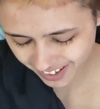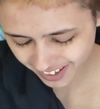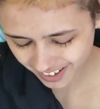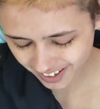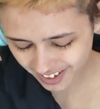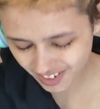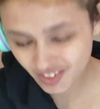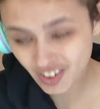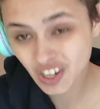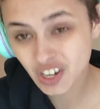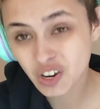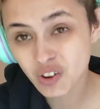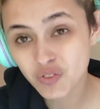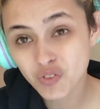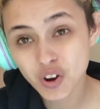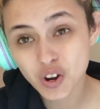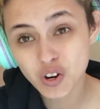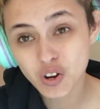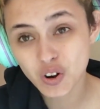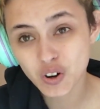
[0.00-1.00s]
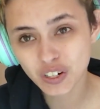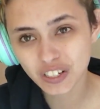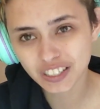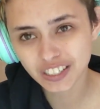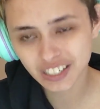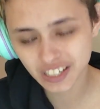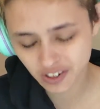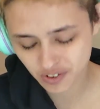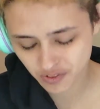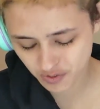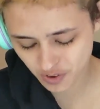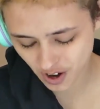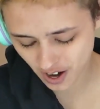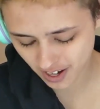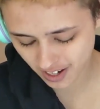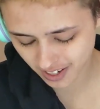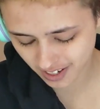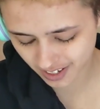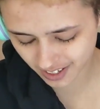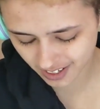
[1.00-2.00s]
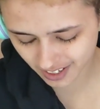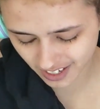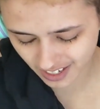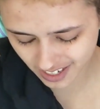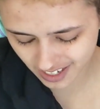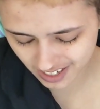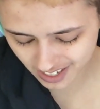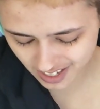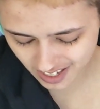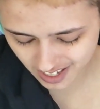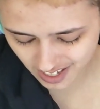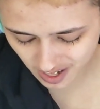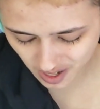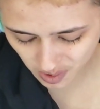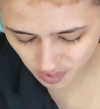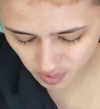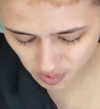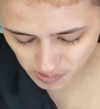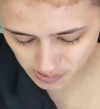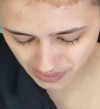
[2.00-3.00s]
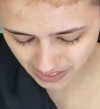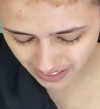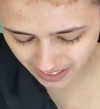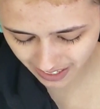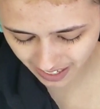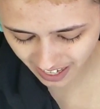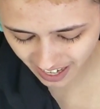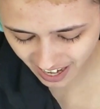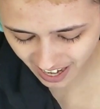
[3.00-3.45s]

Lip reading: even if I don't identify as a woman,